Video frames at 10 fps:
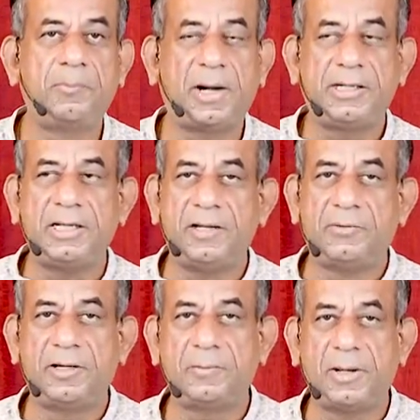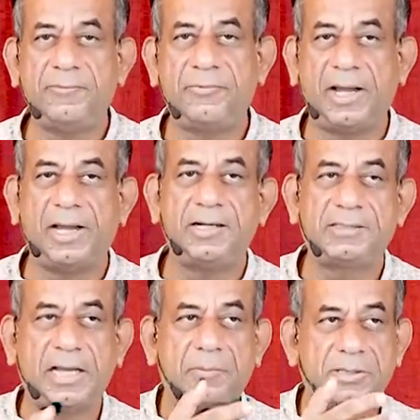party lover, my
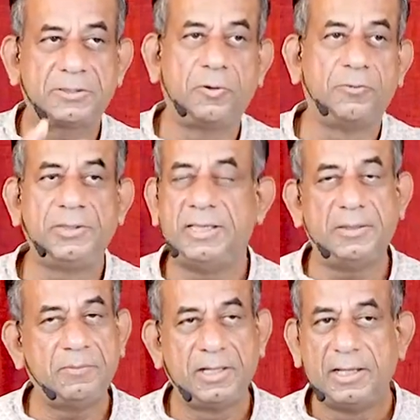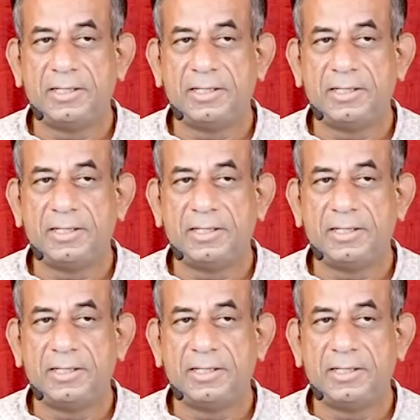friends, I must go with them,